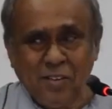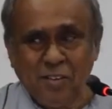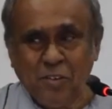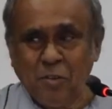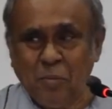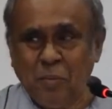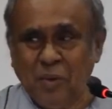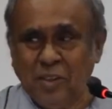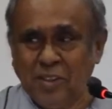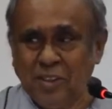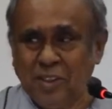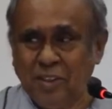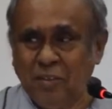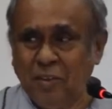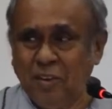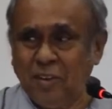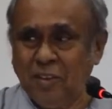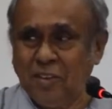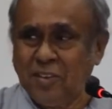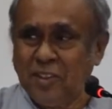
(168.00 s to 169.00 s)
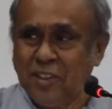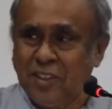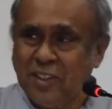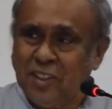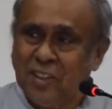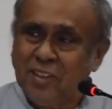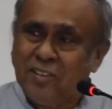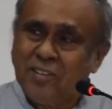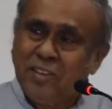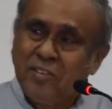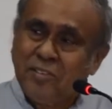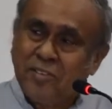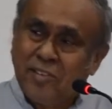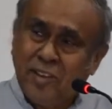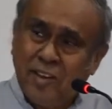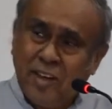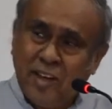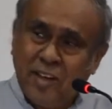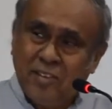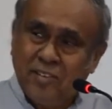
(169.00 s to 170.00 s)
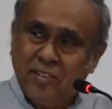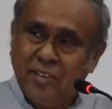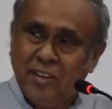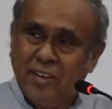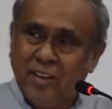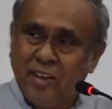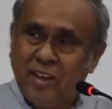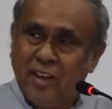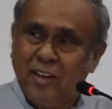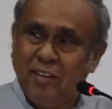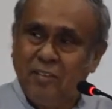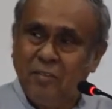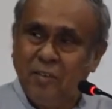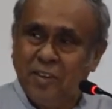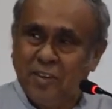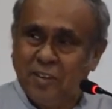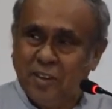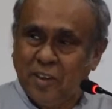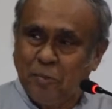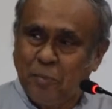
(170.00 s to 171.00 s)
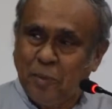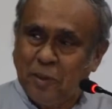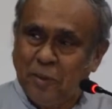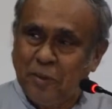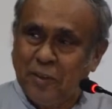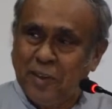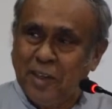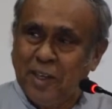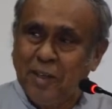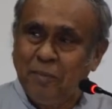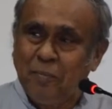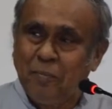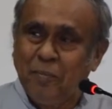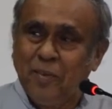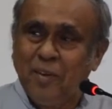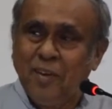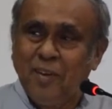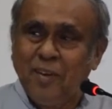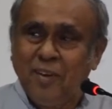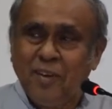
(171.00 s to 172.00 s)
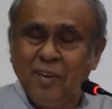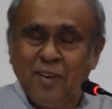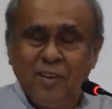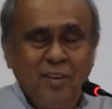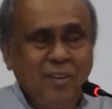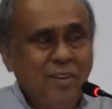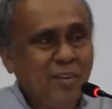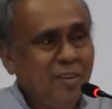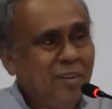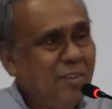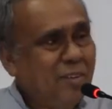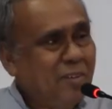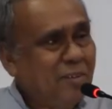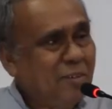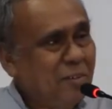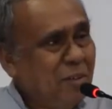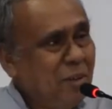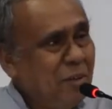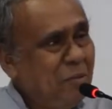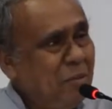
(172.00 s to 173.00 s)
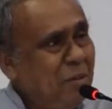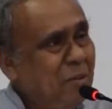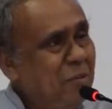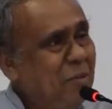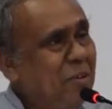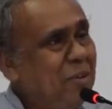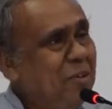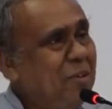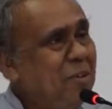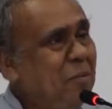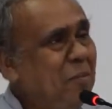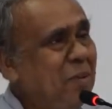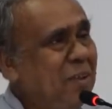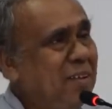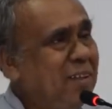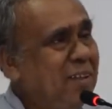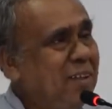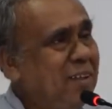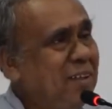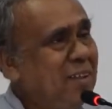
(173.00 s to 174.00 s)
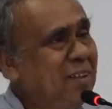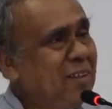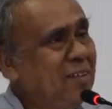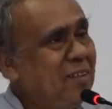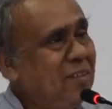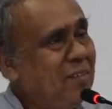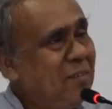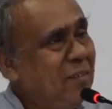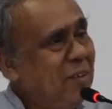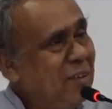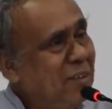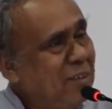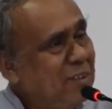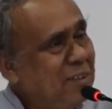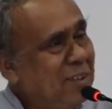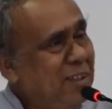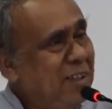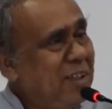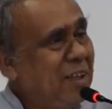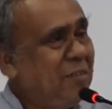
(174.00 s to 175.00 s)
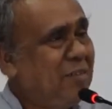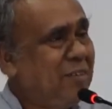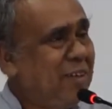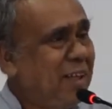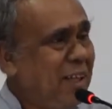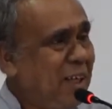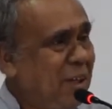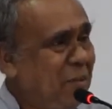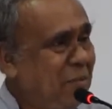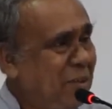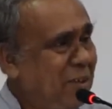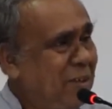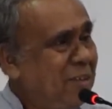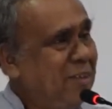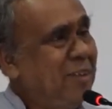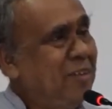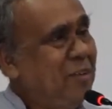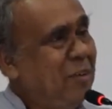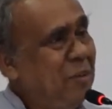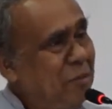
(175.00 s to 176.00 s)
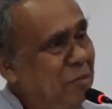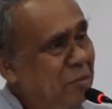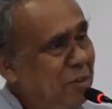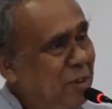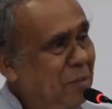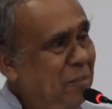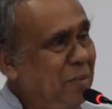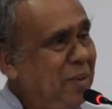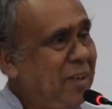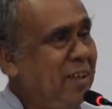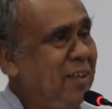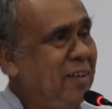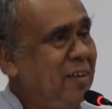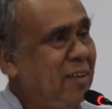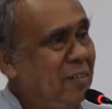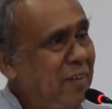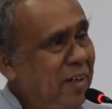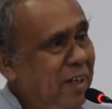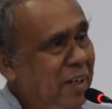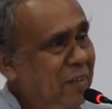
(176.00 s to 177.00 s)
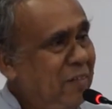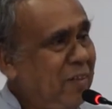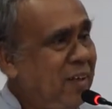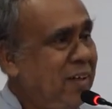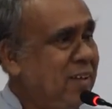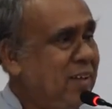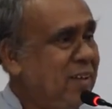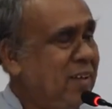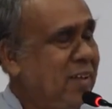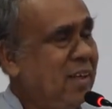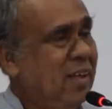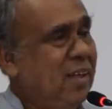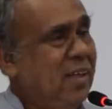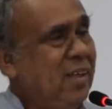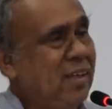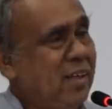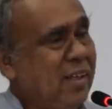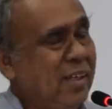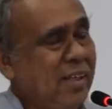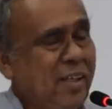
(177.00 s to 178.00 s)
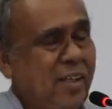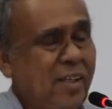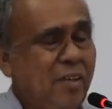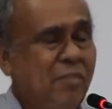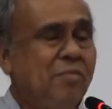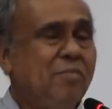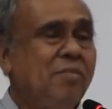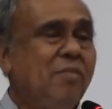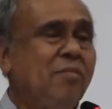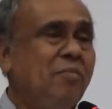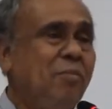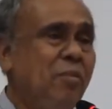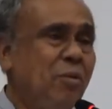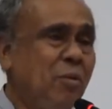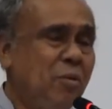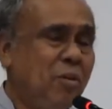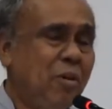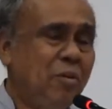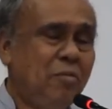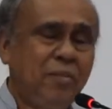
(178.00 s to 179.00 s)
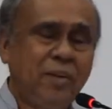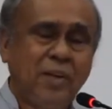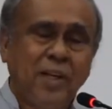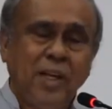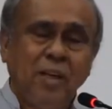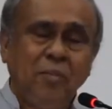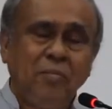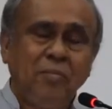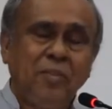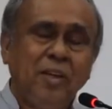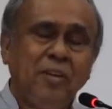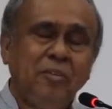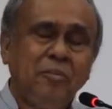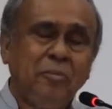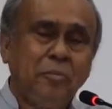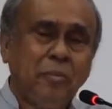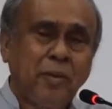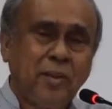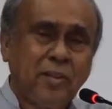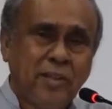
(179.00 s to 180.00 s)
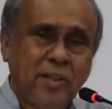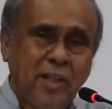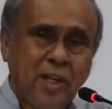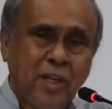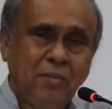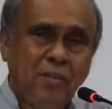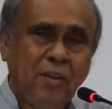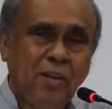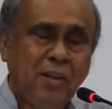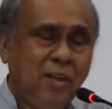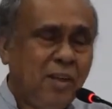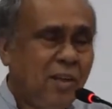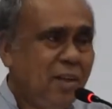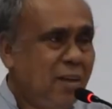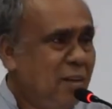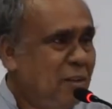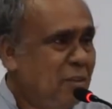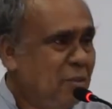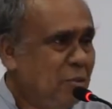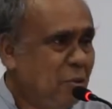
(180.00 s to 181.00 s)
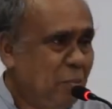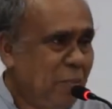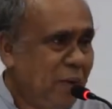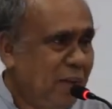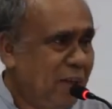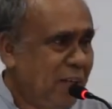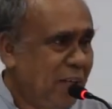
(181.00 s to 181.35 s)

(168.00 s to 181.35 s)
You measure velocities, etc. with respect to time. So if you want to measure the velocity of time or the uniformity or whatever rate of flow of time, then you must have a super